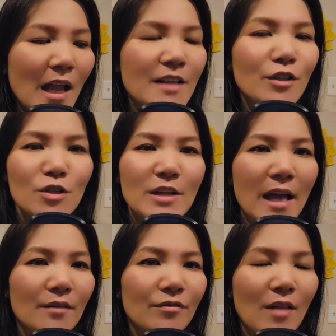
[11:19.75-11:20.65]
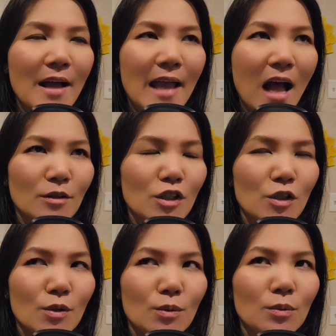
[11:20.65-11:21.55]
And so she had to fly out
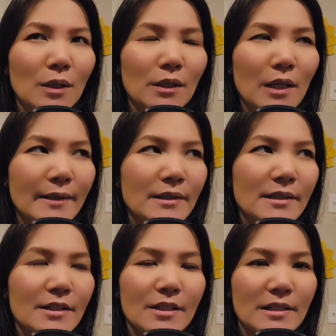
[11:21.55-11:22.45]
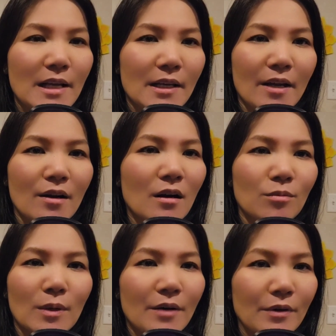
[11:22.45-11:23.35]
to London to take care
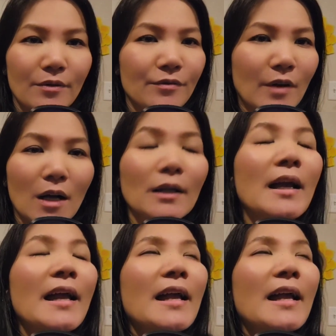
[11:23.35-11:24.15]
of whatever the fuck.